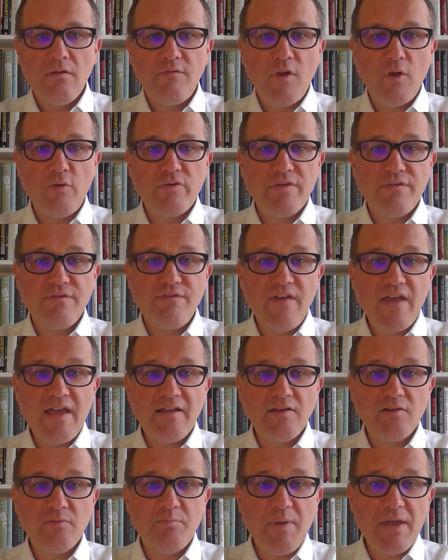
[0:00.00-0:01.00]
Following the
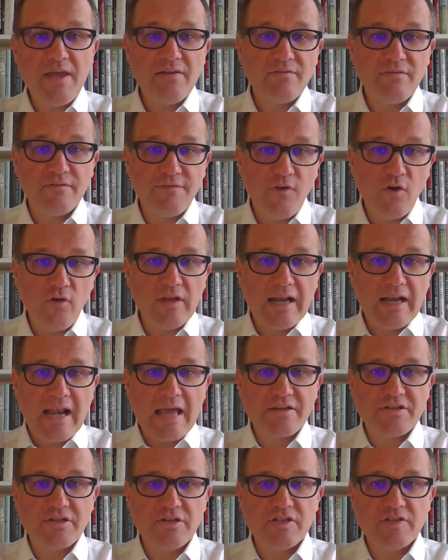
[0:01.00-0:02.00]
failed bid for the
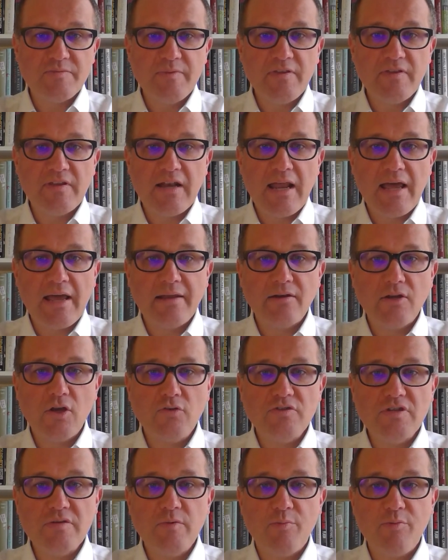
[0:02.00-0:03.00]
GlaxoSmithKline
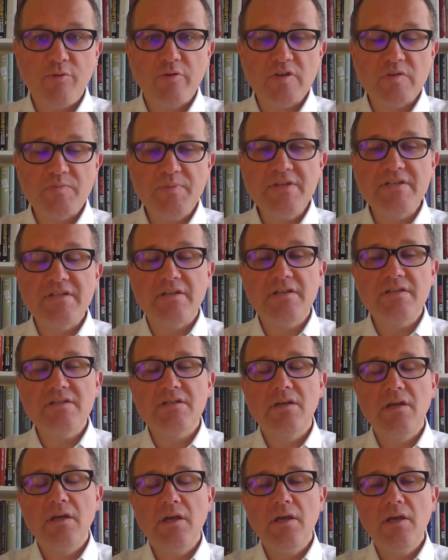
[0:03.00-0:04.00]
consumer products
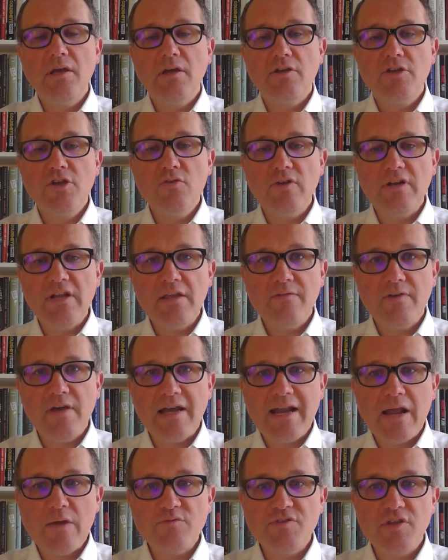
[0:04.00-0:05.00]
business, Unilever
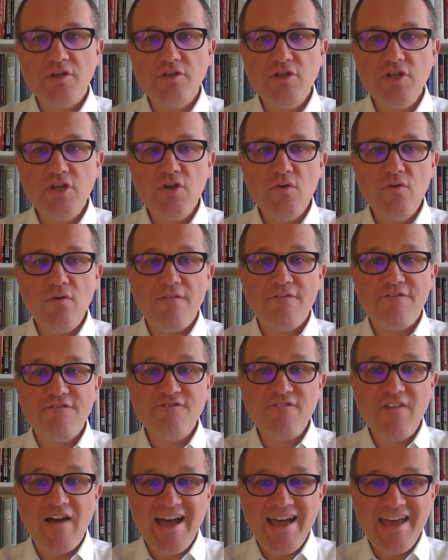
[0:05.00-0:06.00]
announced a new
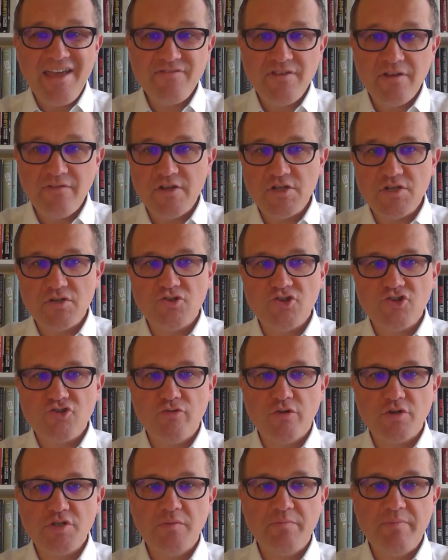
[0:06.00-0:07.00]
5-division
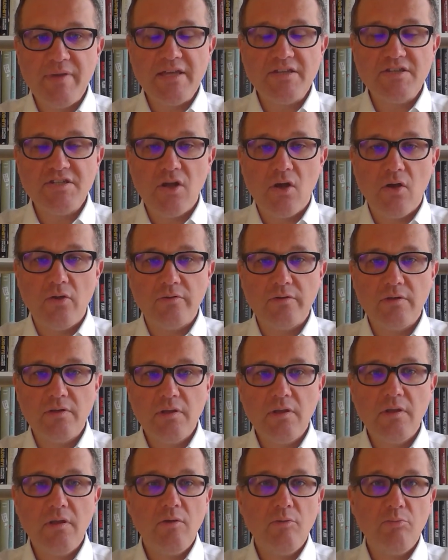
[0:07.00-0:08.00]
structure based on
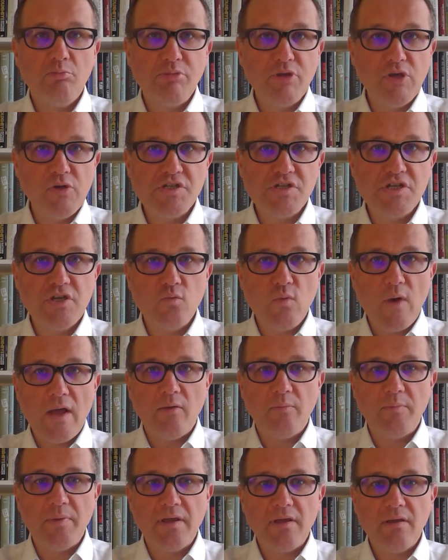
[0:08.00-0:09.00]
beauty and
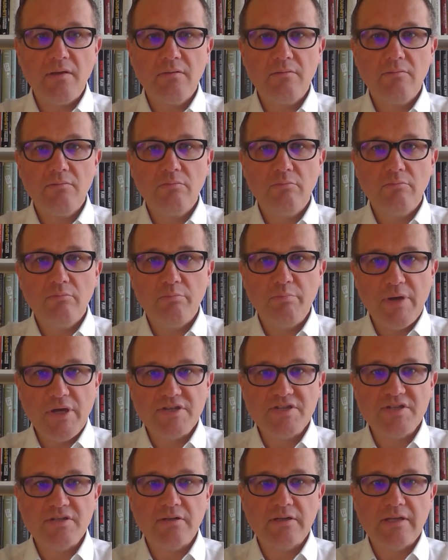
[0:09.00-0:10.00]
well-being,
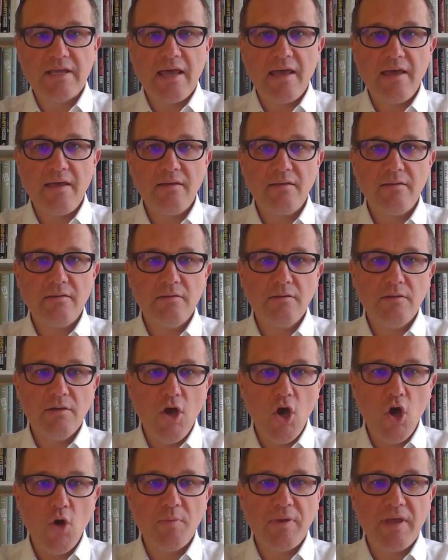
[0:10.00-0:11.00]
personal care,
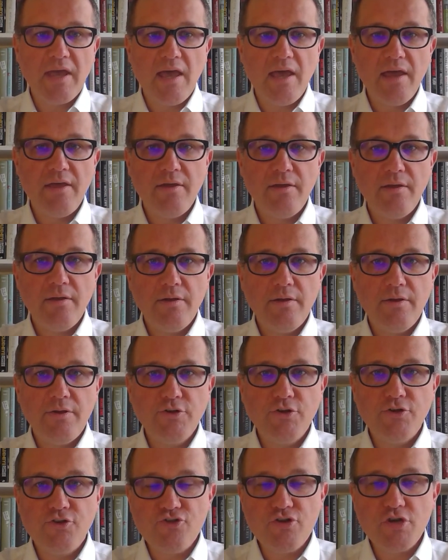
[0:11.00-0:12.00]
home care,
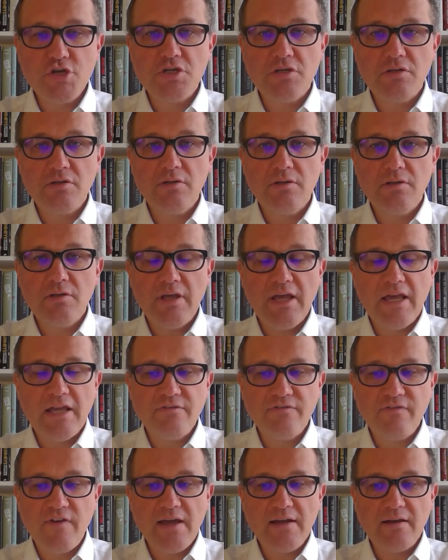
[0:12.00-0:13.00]
nutrition,
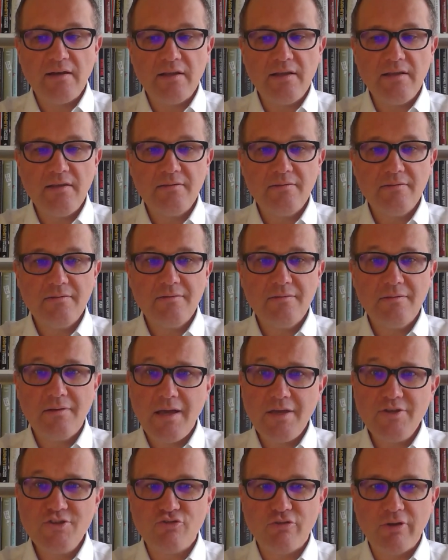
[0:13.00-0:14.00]
and finally,
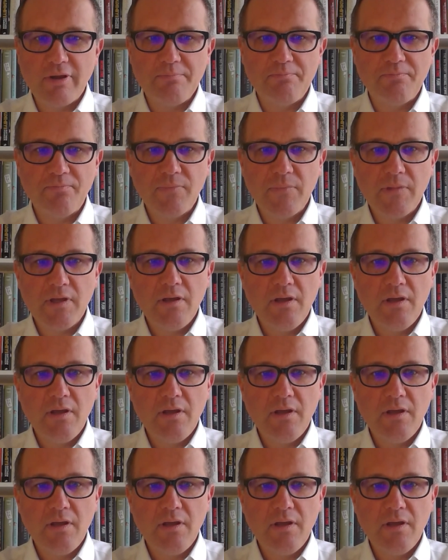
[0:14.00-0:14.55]
ice cream.